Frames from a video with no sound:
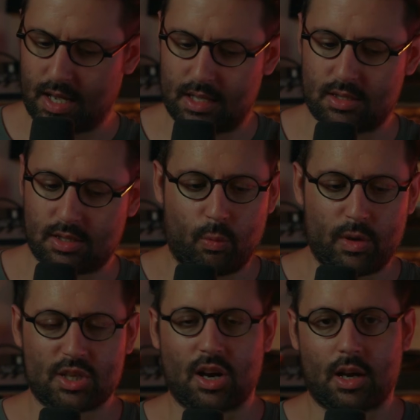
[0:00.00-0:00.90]
and
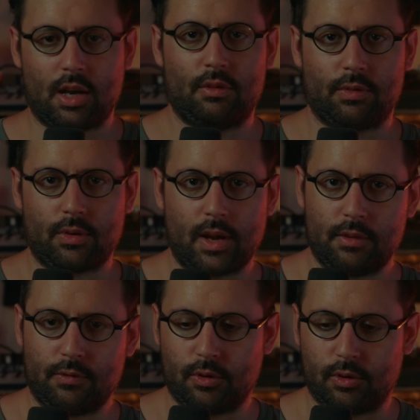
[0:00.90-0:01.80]
which are kind of
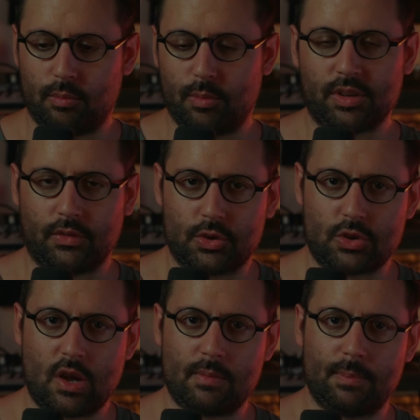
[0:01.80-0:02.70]
great for most of the
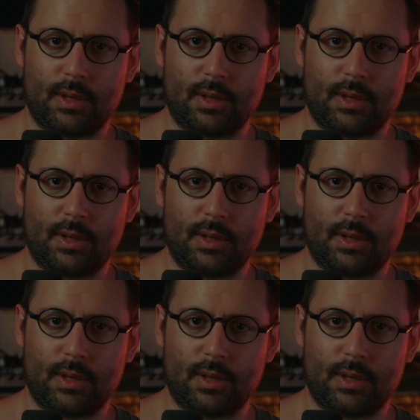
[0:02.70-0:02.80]
drums,